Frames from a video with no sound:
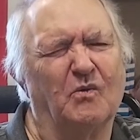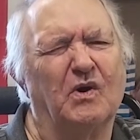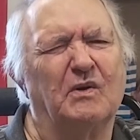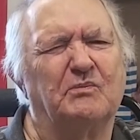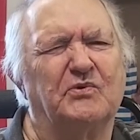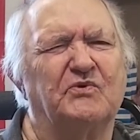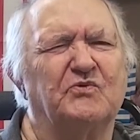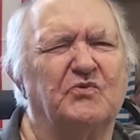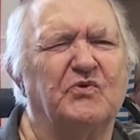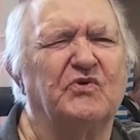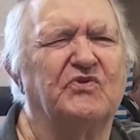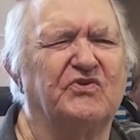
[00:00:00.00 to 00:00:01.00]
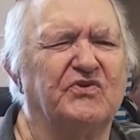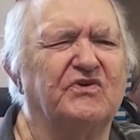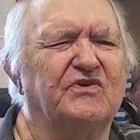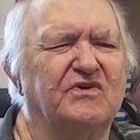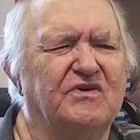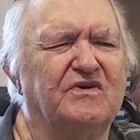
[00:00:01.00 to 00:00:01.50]
weapon with
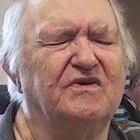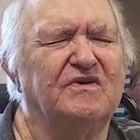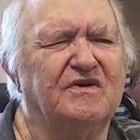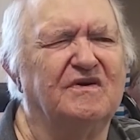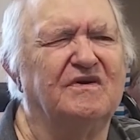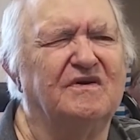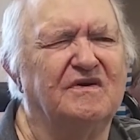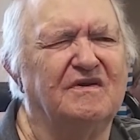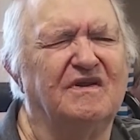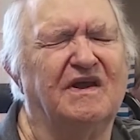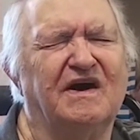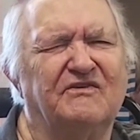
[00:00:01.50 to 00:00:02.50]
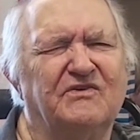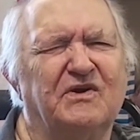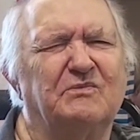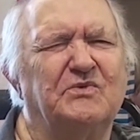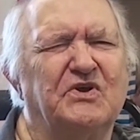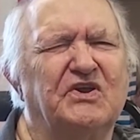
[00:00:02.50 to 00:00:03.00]
live
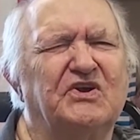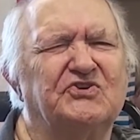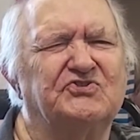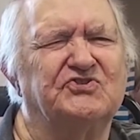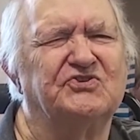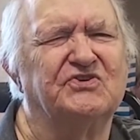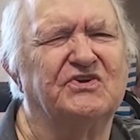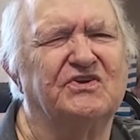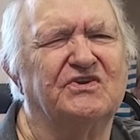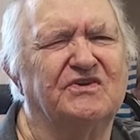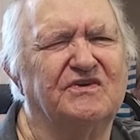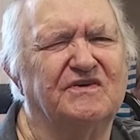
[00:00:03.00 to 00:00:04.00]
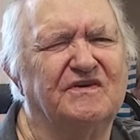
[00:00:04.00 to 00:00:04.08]
ammunition and